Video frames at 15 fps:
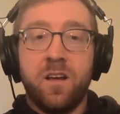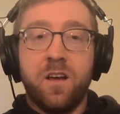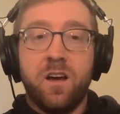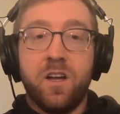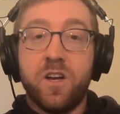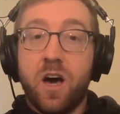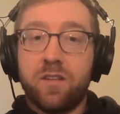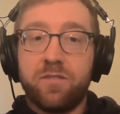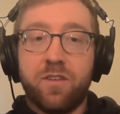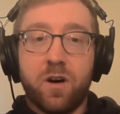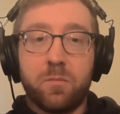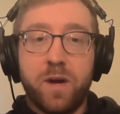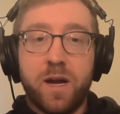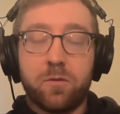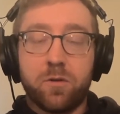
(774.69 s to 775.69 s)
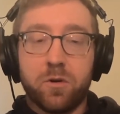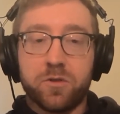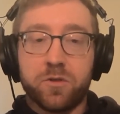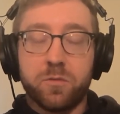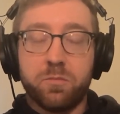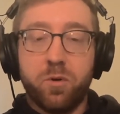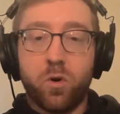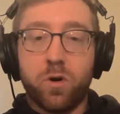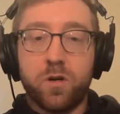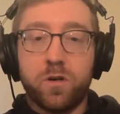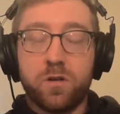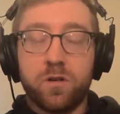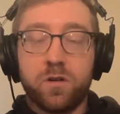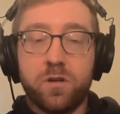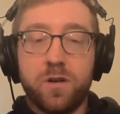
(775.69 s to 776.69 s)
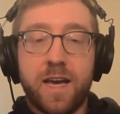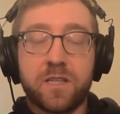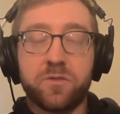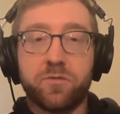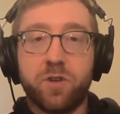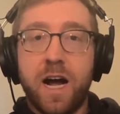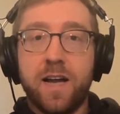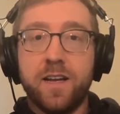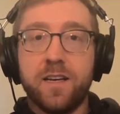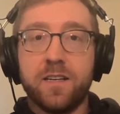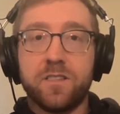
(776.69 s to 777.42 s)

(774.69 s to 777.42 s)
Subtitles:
a non-farm payrolls report next Friday.